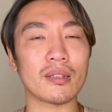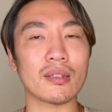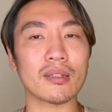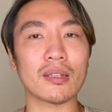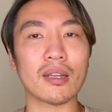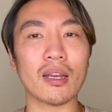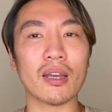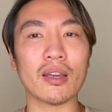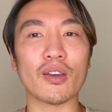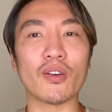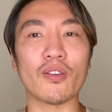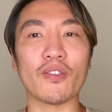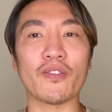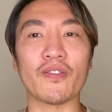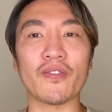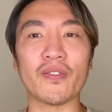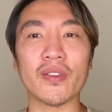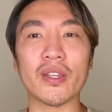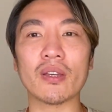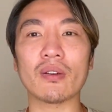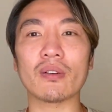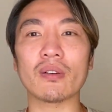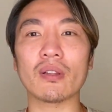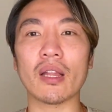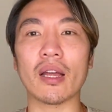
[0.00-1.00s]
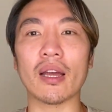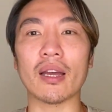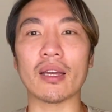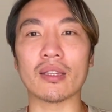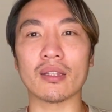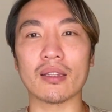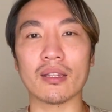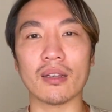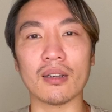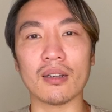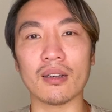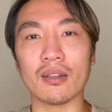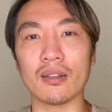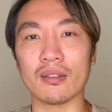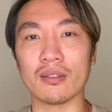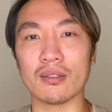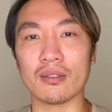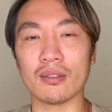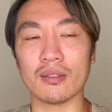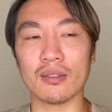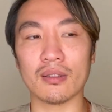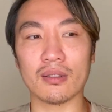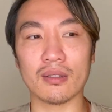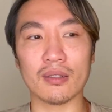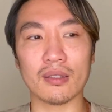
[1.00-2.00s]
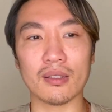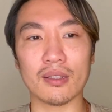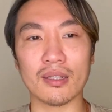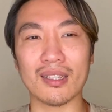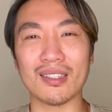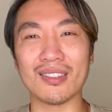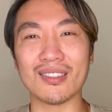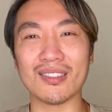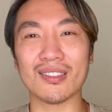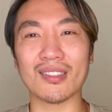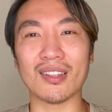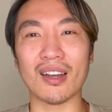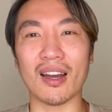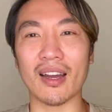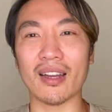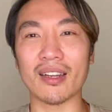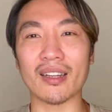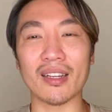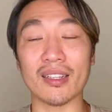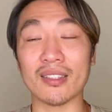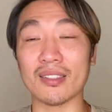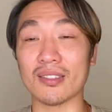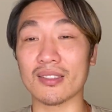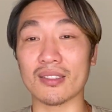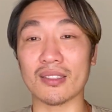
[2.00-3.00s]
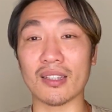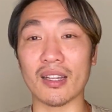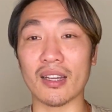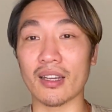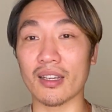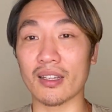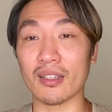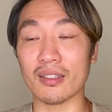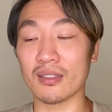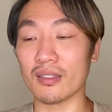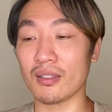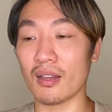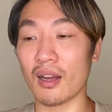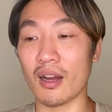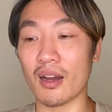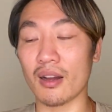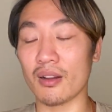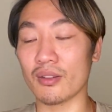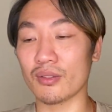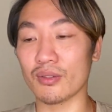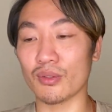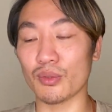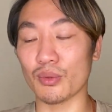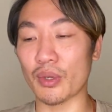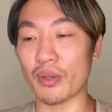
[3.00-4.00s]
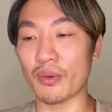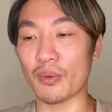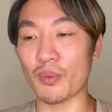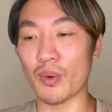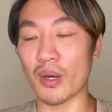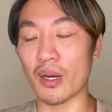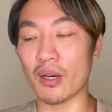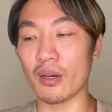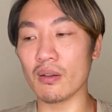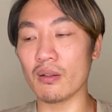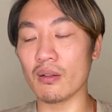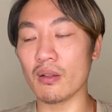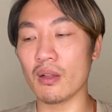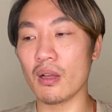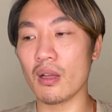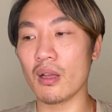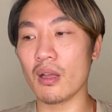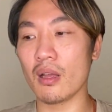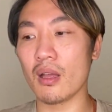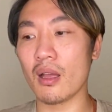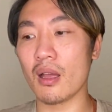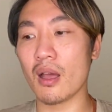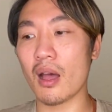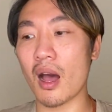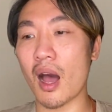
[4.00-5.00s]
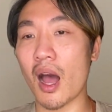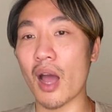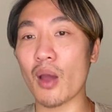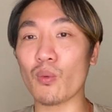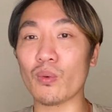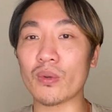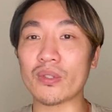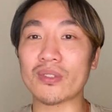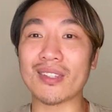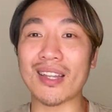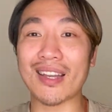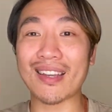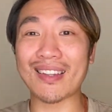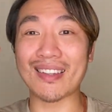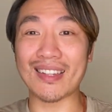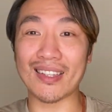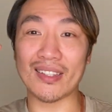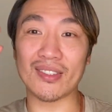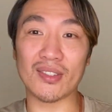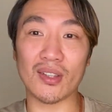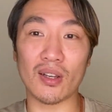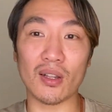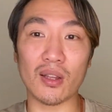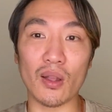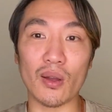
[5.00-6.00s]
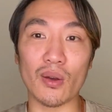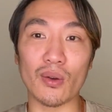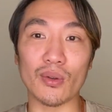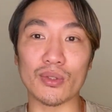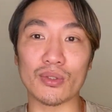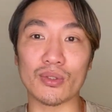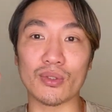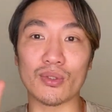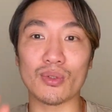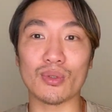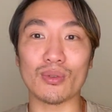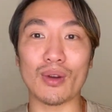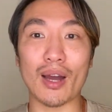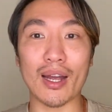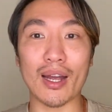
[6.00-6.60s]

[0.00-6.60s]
it could feel like the inside is like not doing well. I was like this close to